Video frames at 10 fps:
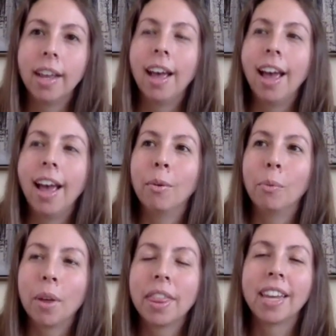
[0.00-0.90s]
And
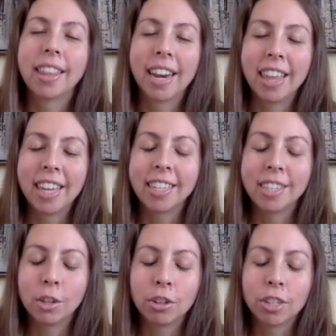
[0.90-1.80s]
one thing that I think is
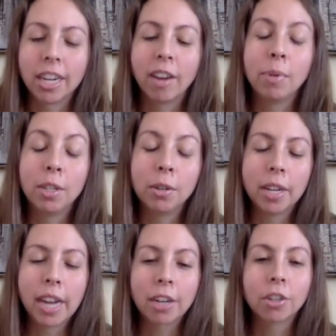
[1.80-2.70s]
interesting, I've been
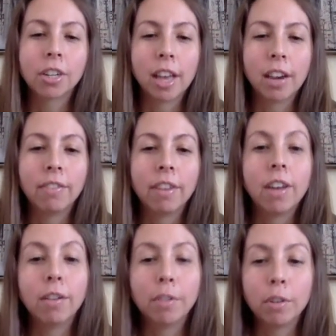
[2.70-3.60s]
doing actually a lot of
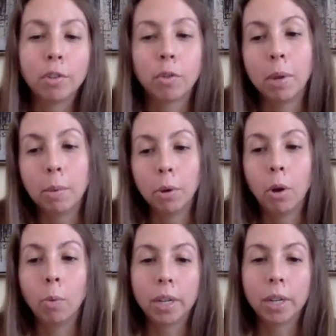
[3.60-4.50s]
interviews for people
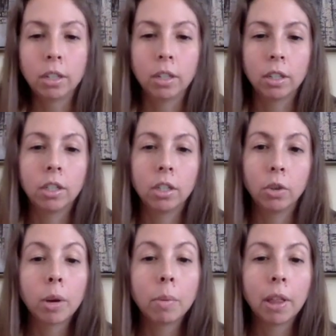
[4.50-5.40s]
hoping to
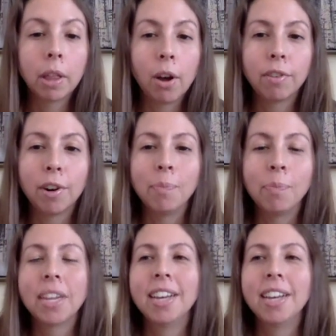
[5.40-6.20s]
join my law firm.